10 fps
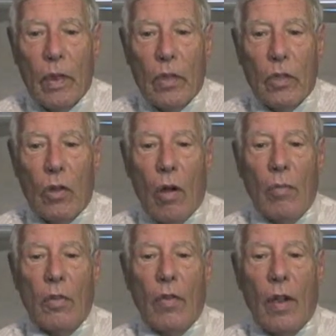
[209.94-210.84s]
The
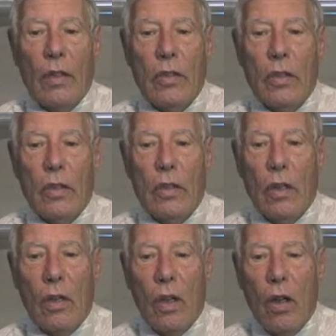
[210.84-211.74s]
psalmist fasted
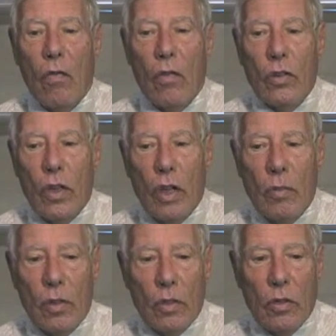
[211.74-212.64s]
for his
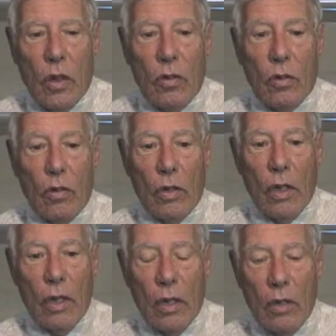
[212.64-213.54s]
enemies during
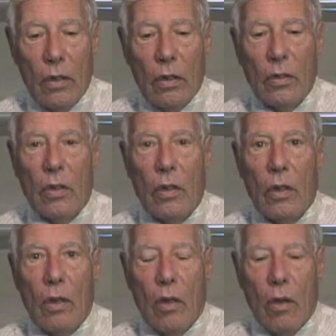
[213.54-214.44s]
their illness
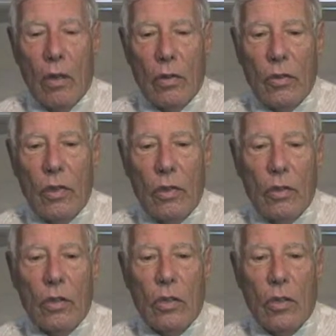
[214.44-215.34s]
or
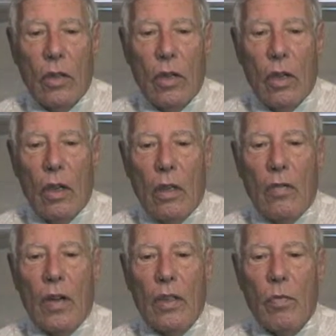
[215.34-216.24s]
siege. The
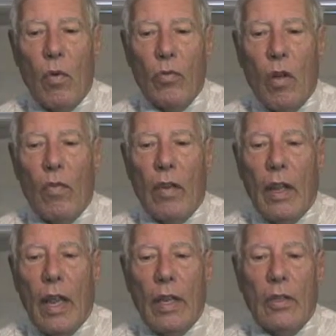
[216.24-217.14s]
fast most often
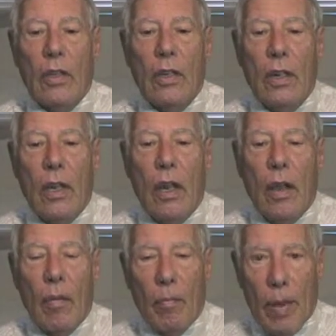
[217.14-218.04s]
lasted
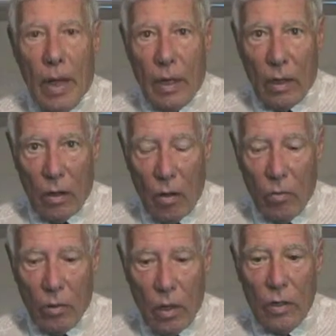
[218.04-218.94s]
back at
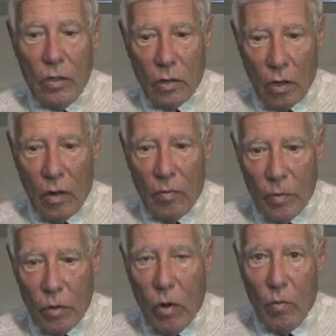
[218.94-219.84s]
those days, aside from
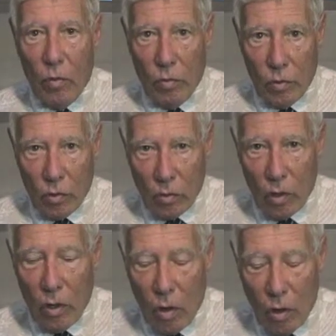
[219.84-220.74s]
atonement, which is
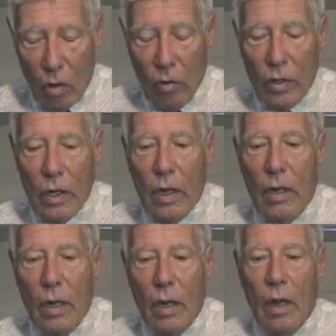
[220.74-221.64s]
a holy
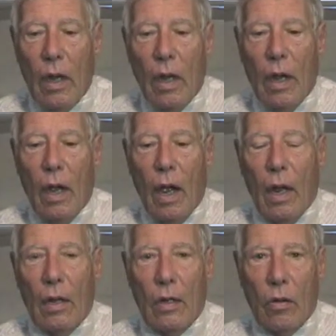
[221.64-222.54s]
day,
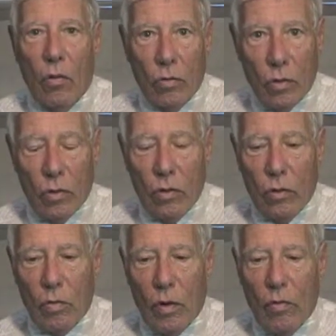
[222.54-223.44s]
and it goes the
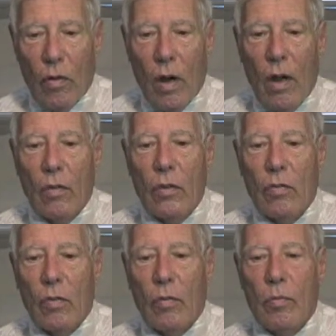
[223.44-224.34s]
24 hours
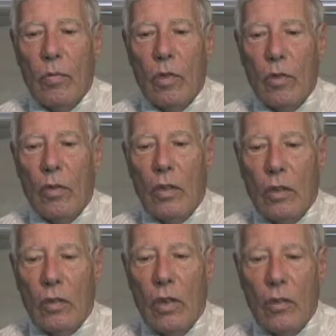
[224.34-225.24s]
from sunset
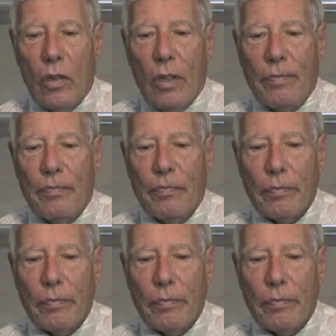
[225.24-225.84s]
to sunset.